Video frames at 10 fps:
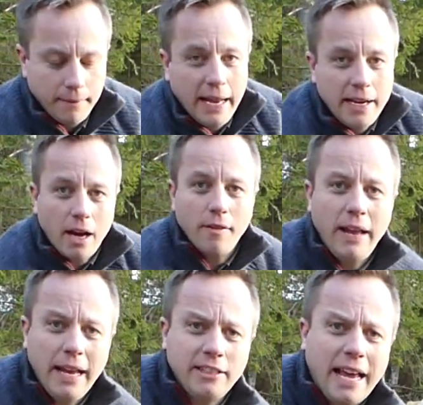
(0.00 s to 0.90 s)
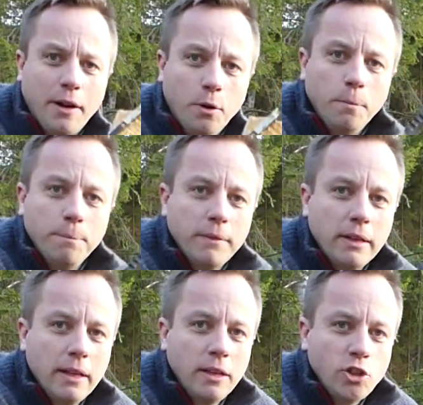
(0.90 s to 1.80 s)
end out of a hexagonal
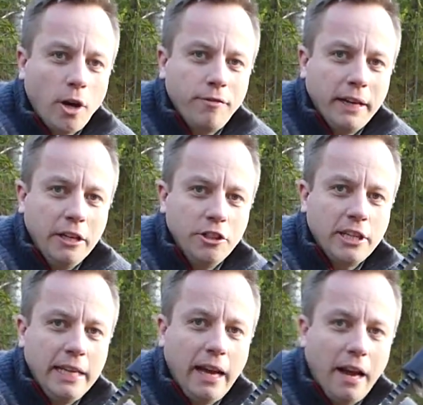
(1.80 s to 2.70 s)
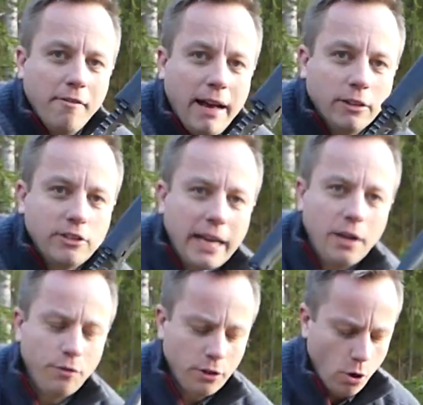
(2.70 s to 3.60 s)
type thing. You just keep going around taking
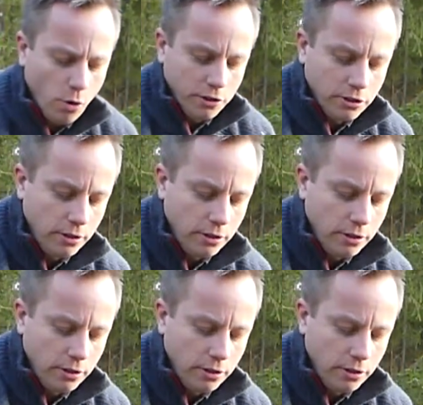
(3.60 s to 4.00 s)
off the corners.